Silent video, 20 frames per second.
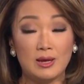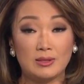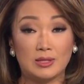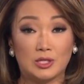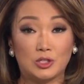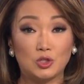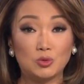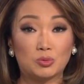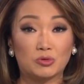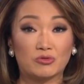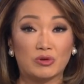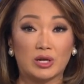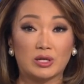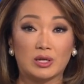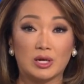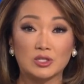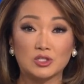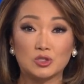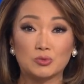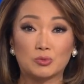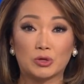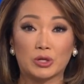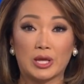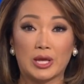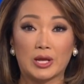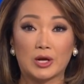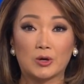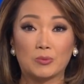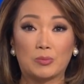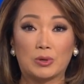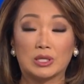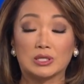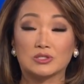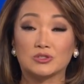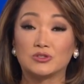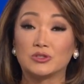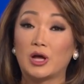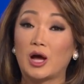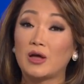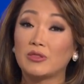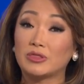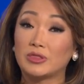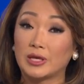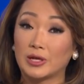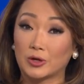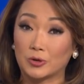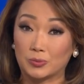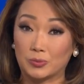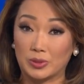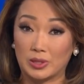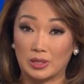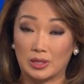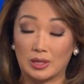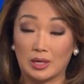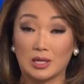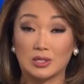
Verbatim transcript: They do provide customer care, but it's not therapy.